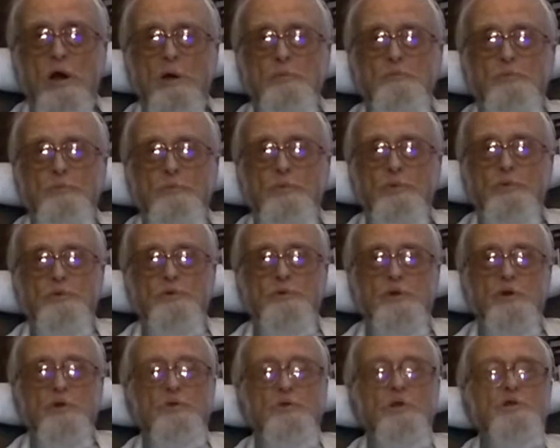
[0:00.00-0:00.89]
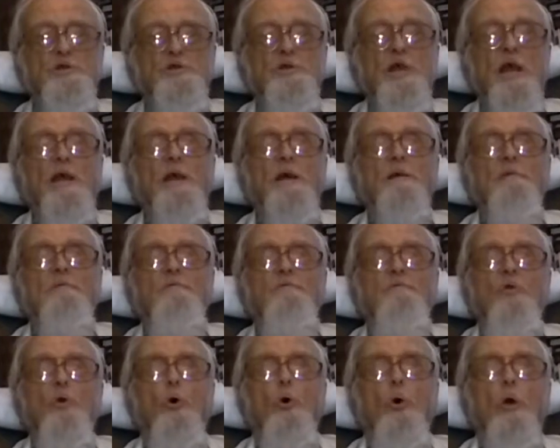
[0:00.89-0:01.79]
up to the second
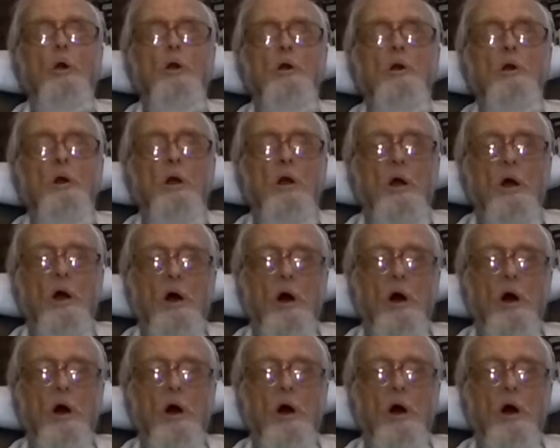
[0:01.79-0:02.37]
floor